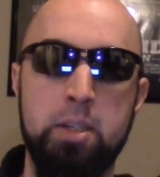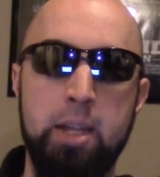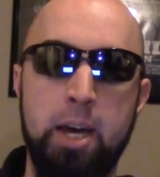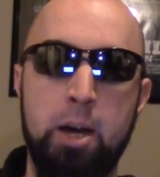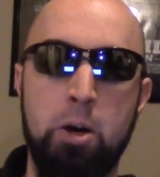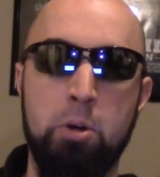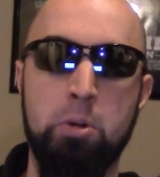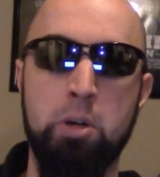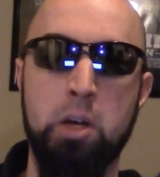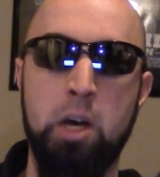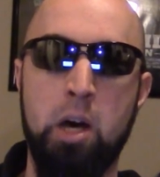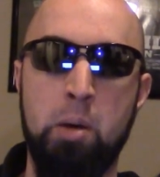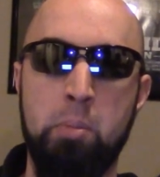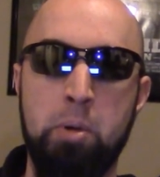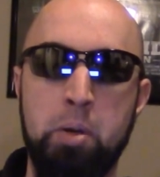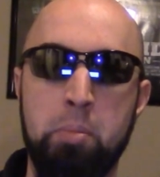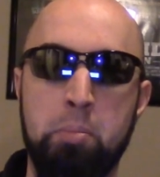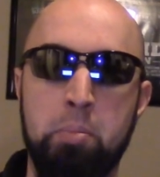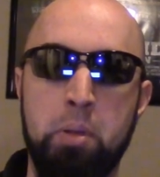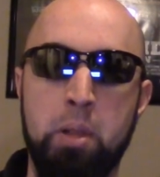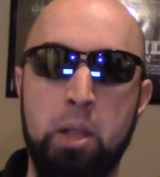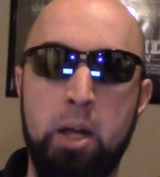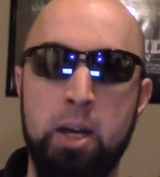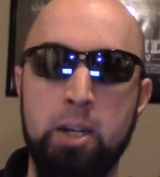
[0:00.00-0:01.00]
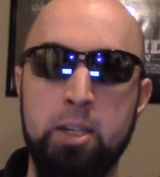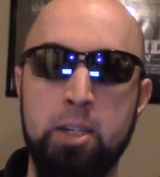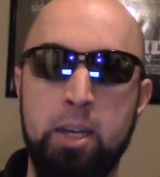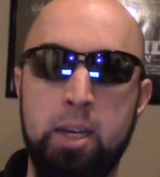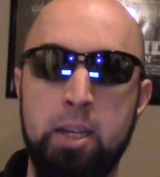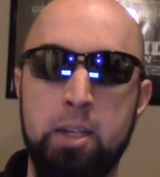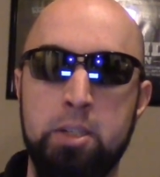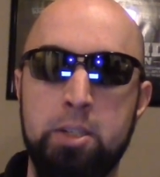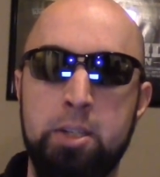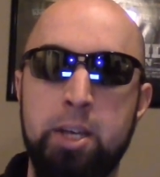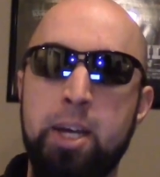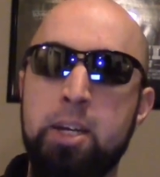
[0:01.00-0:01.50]
now common plot
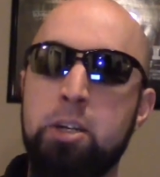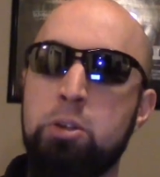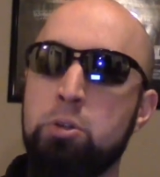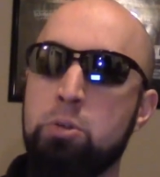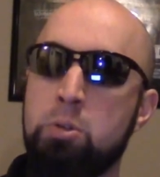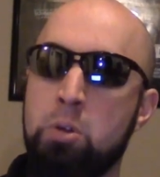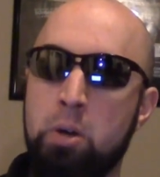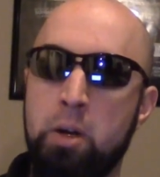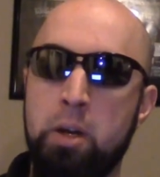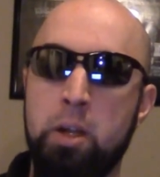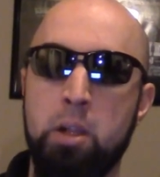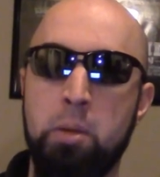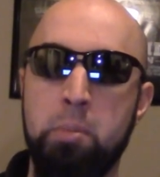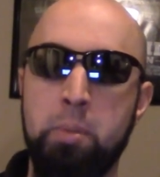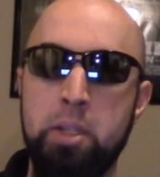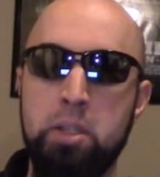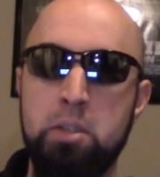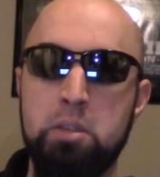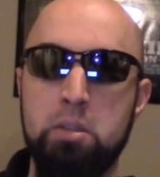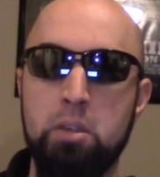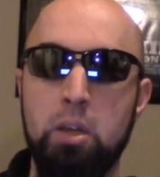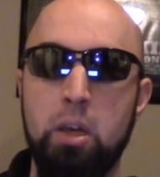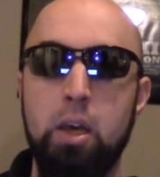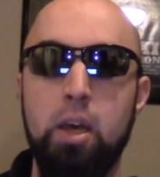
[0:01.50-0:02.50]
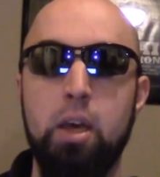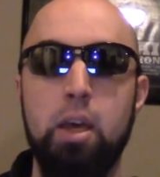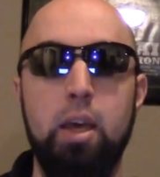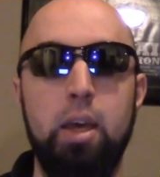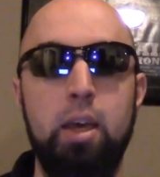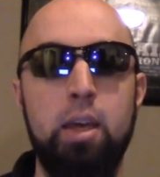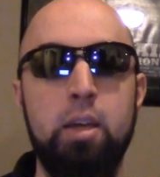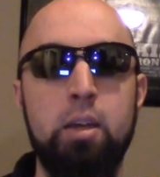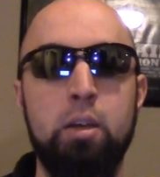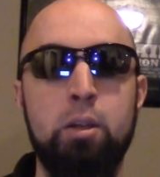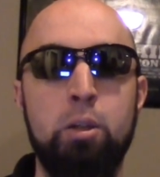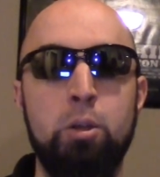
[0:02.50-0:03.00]
and technical elements,
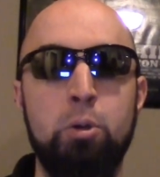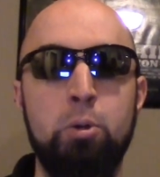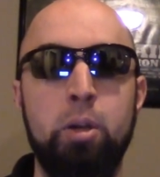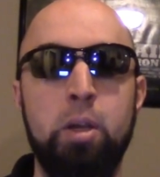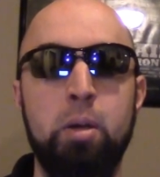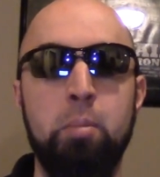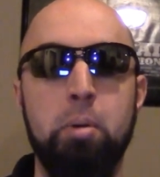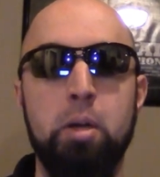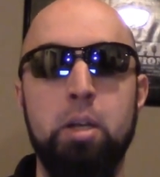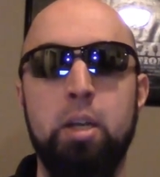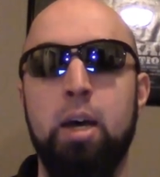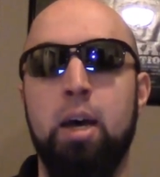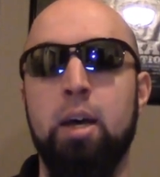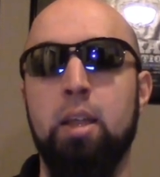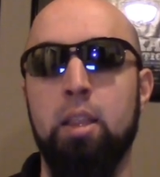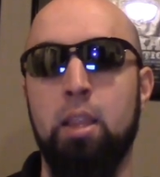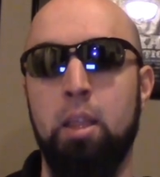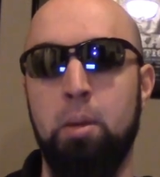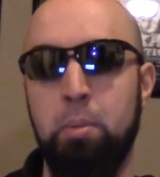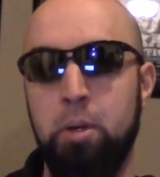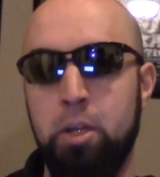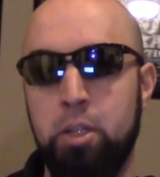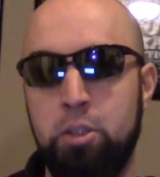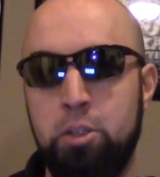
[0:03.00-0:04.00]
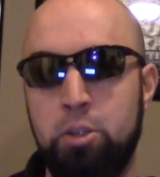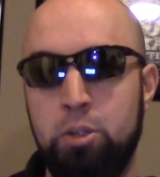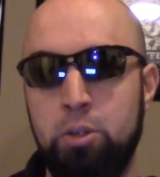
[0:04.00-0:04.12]
including but not limited